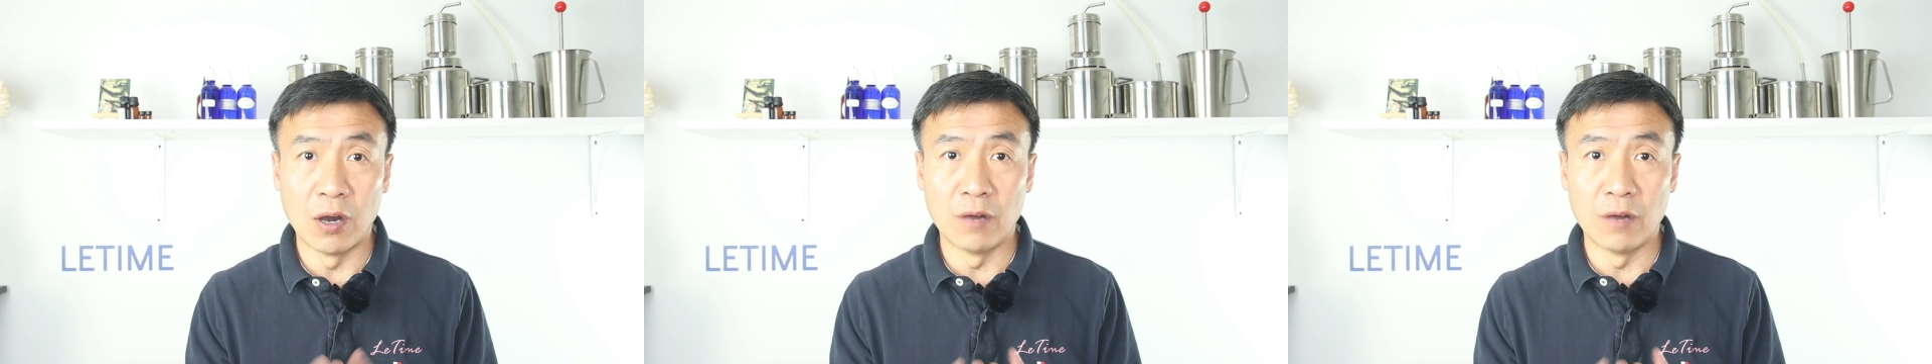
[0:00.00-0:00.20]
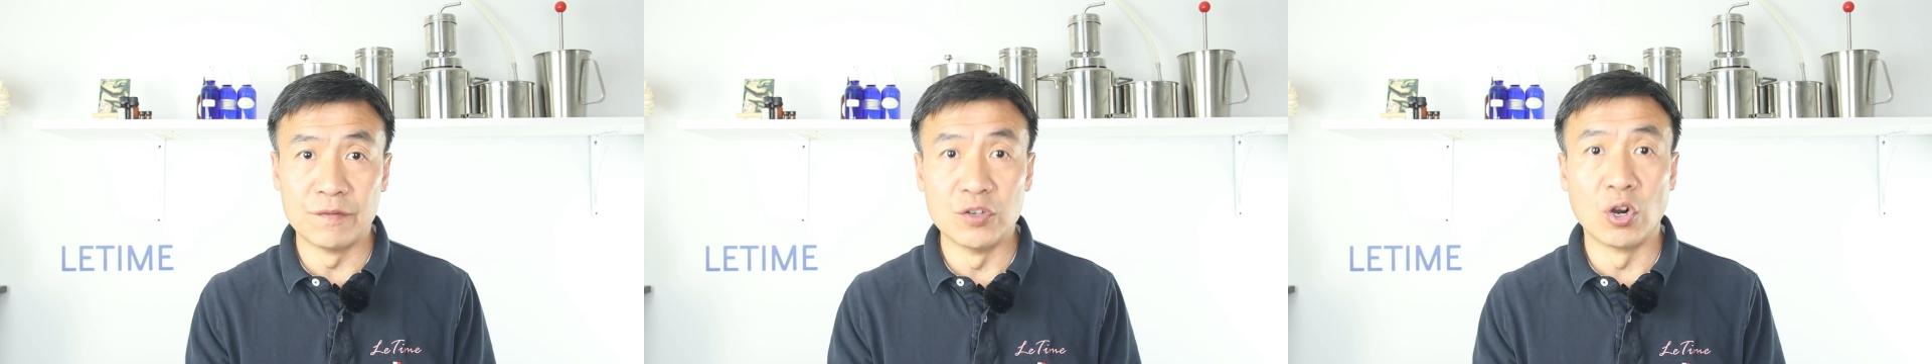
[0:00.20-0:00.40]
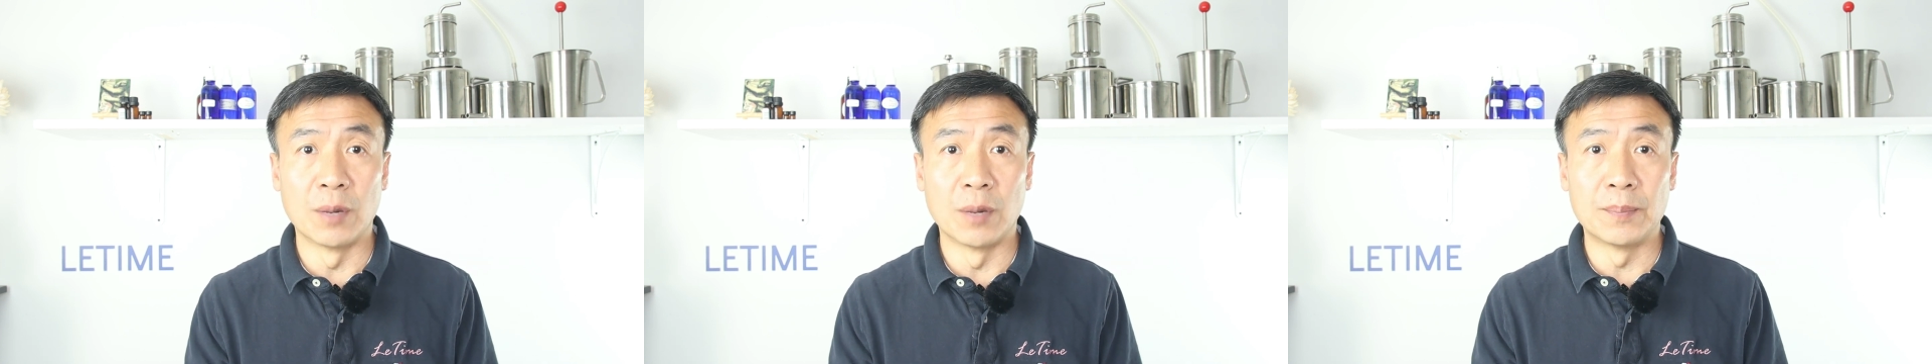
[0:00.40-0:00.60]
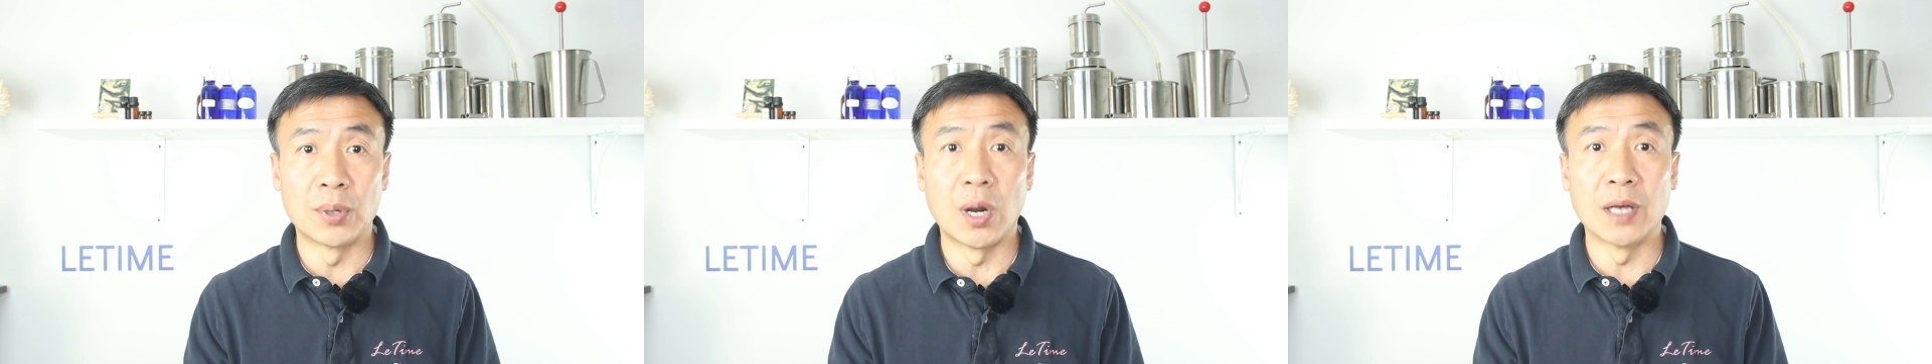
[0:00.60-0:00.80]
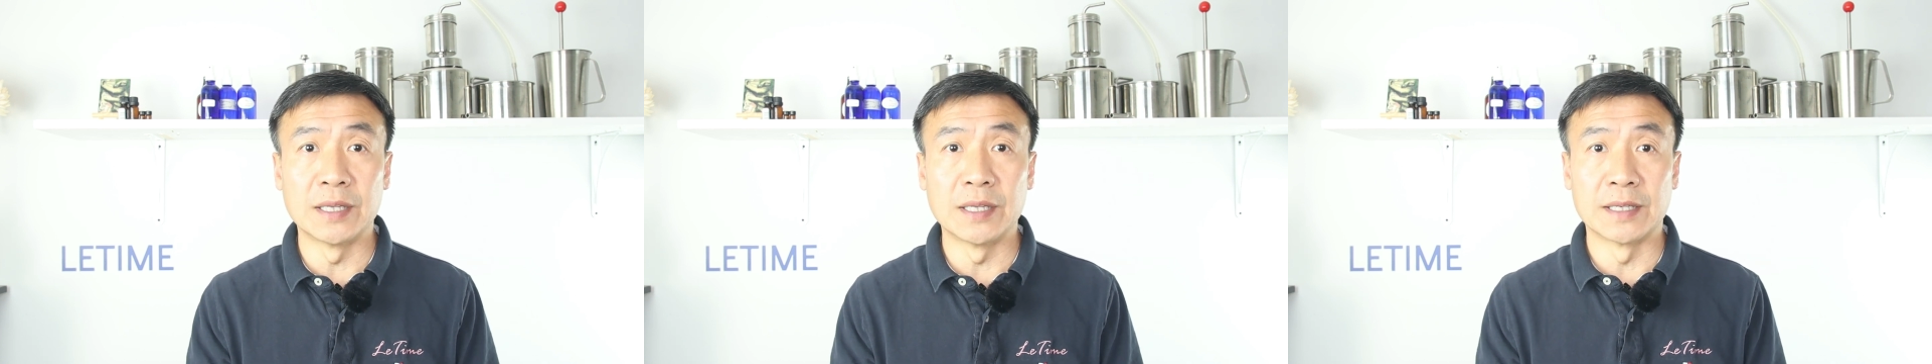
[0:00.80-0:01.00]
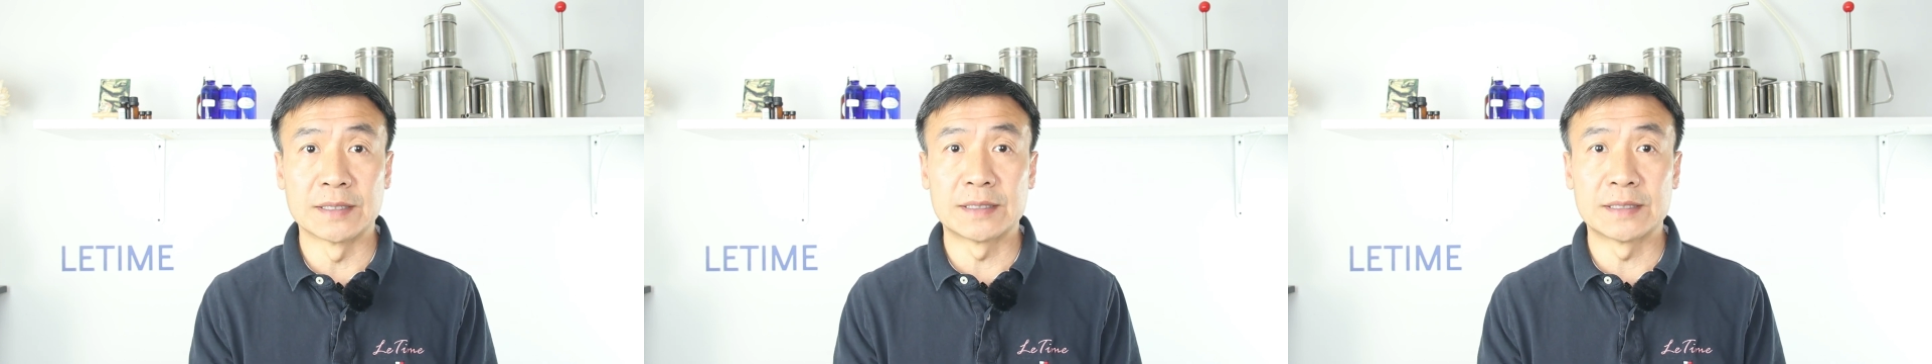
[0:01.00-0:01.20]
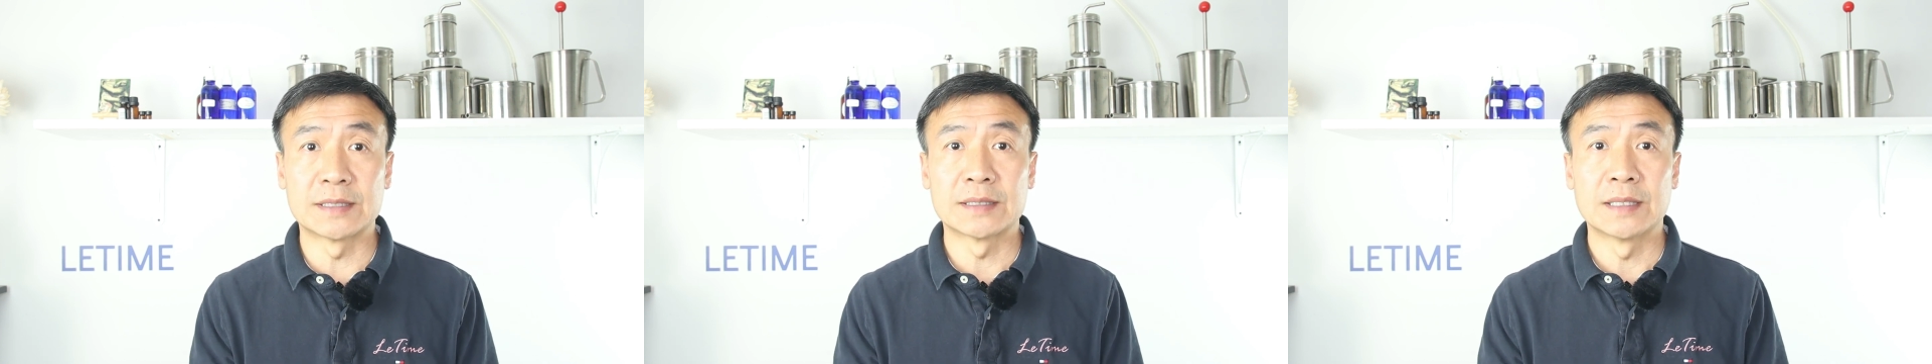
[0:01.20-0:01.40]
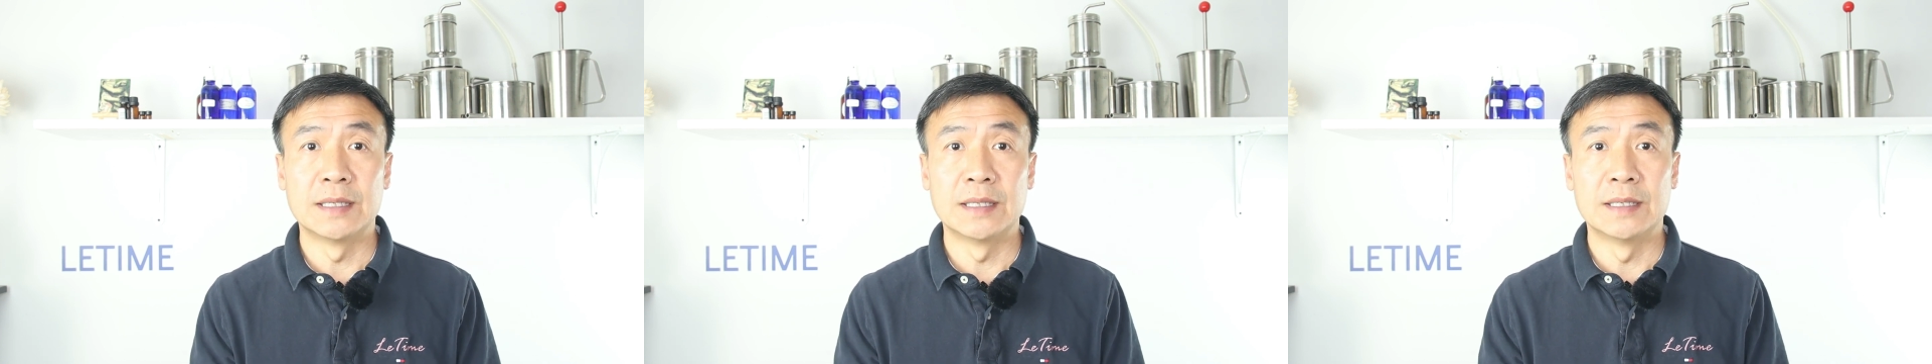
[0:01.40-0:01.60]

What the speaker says: of your products.